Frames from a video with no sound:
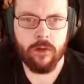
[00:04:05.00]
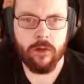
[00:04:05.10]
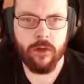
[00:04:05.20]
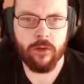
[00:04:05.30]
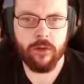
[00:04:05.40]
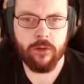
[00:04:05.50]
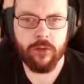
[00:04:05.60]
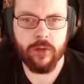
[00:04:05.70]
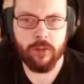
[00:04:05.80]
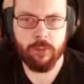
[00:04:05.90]
Hang on, oh, there's
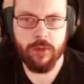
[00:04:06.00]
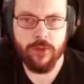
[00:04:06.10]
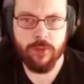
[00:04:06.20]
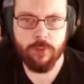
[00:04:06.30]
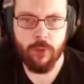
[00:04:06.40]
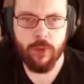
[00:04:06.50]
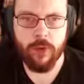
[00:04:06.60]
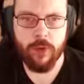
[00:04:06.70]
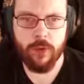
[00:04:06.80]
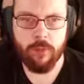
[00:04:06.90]
a little bit of
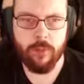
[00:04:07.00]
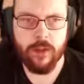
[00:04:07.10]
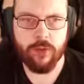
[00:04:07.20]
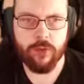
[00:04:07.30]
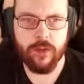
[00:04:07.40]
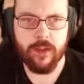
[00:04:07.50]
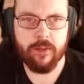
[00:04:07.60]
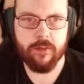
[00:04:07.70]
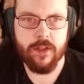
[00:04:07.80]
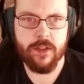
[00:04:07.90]
smoke. Might as well
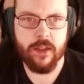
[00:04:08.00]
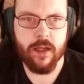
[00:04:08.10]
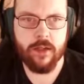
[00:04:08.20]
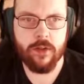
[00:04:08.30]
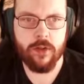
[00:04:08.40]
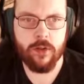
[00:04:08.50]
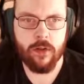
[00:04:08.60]
investigate.